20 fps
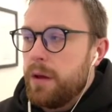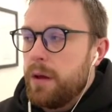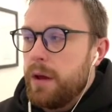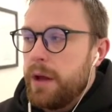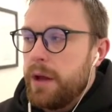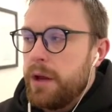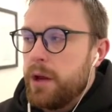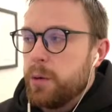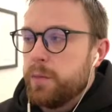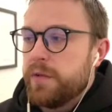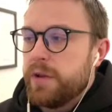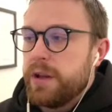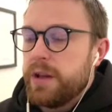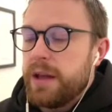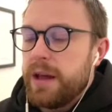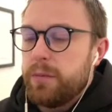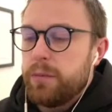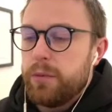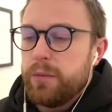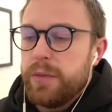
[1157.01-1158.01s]
and hopefully
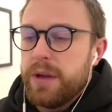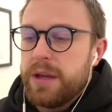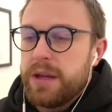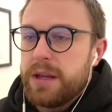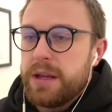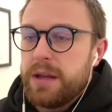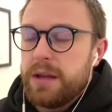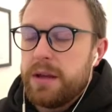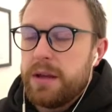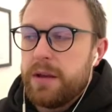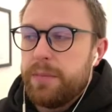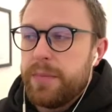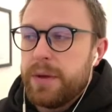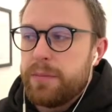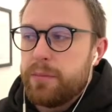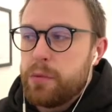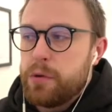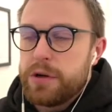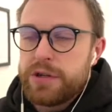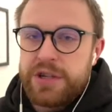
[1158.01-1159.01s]
that will make it a bit
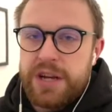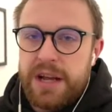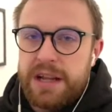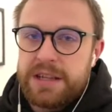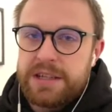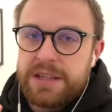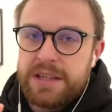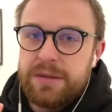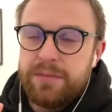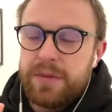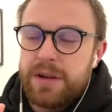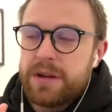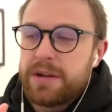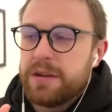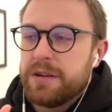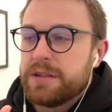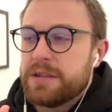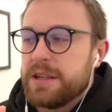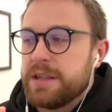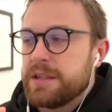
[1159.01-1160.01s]
more challenging,
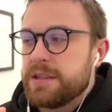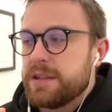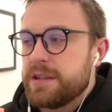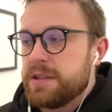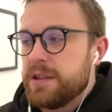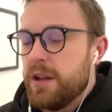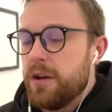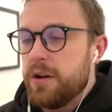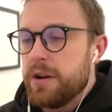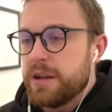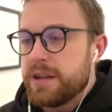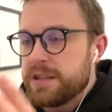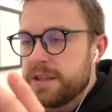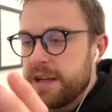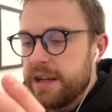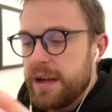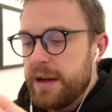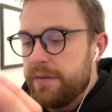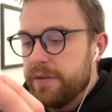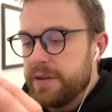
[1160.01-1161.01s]
because as long as I
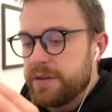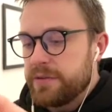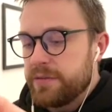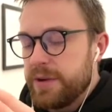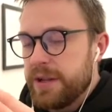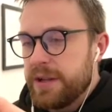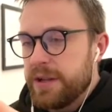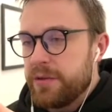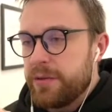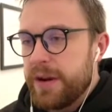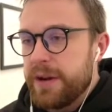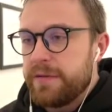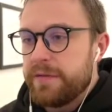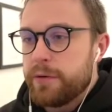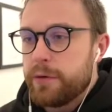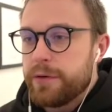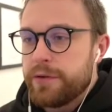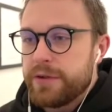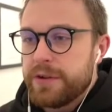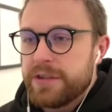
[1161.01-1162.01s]
have this really great
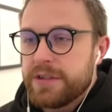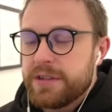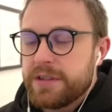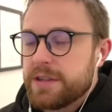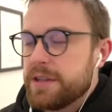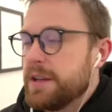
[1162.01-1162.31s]
fortress,